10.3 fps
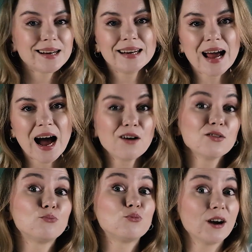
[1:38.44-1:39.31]
Now,
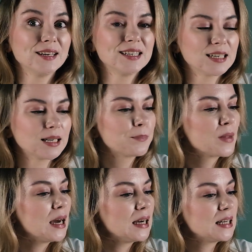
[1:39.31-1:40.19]
the pricing.
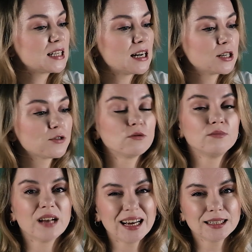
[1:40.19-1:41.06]
It starts
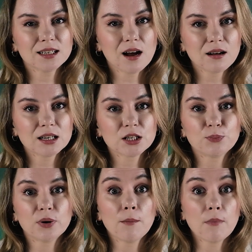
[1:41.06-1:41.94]
from ninety dollars
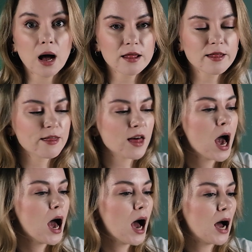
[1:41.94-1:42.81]
per month
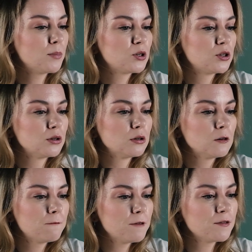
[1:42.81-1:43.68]
up
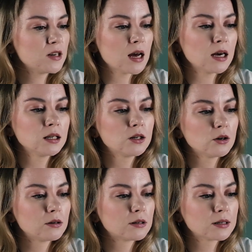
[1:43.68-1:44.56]
to fifty-nine
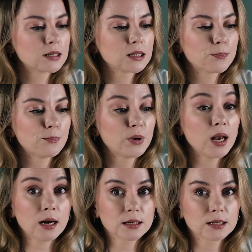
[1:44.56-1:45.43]
dollars
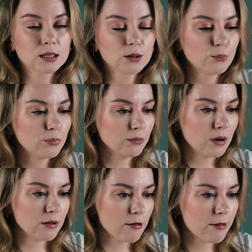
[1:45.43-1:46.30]
plus per
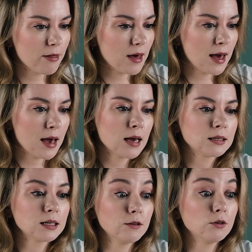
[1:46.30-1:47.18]
month
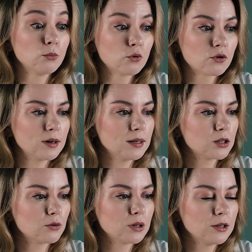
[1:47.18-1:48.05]
and even more.
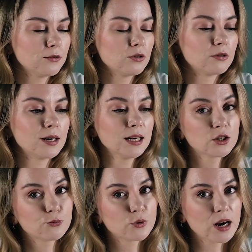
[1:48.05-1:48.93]
So if you're an
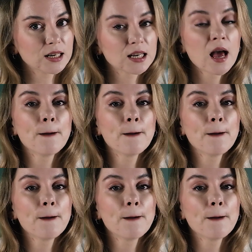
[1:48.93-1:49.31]
enterprise,